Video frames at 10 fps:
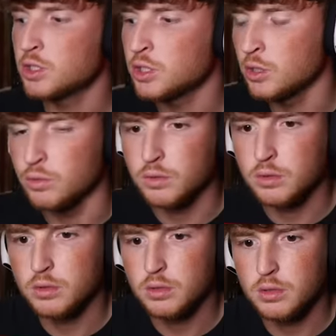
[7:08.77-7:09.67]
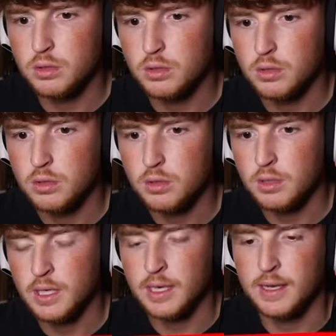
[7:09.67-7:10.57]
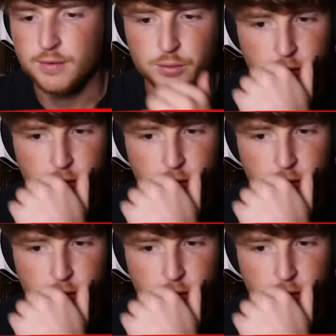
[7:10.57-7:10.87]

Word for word: shoot. And I have to